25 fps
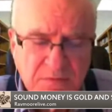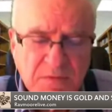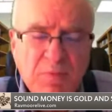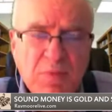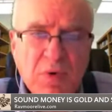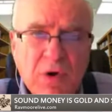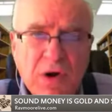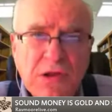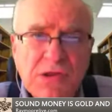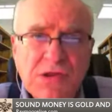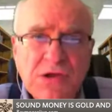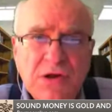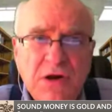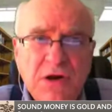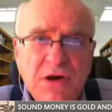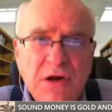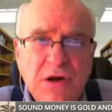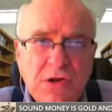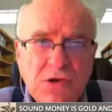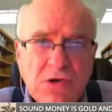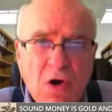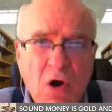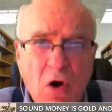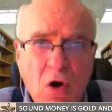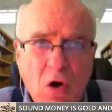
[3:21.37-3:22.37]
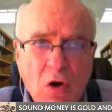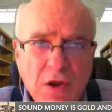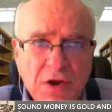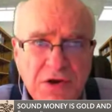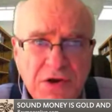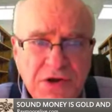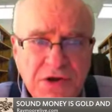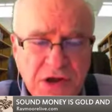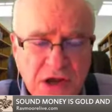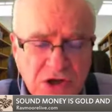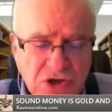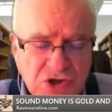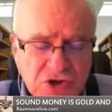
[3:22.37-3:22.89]
president has called
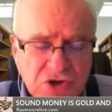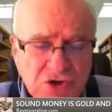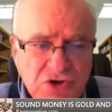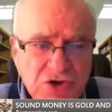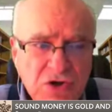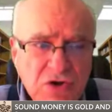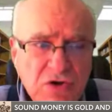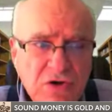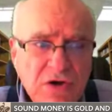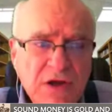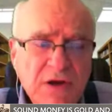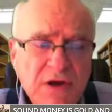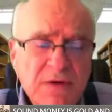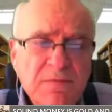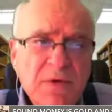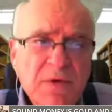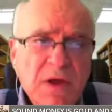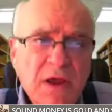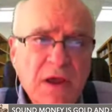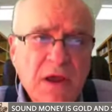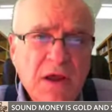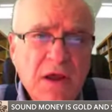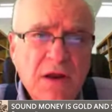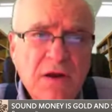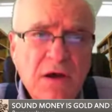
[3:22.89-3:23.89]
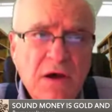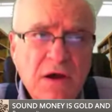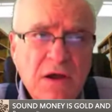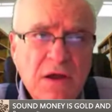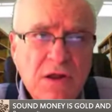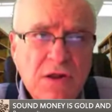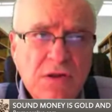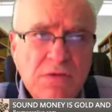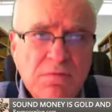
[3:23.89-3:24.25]
attention to it, and he's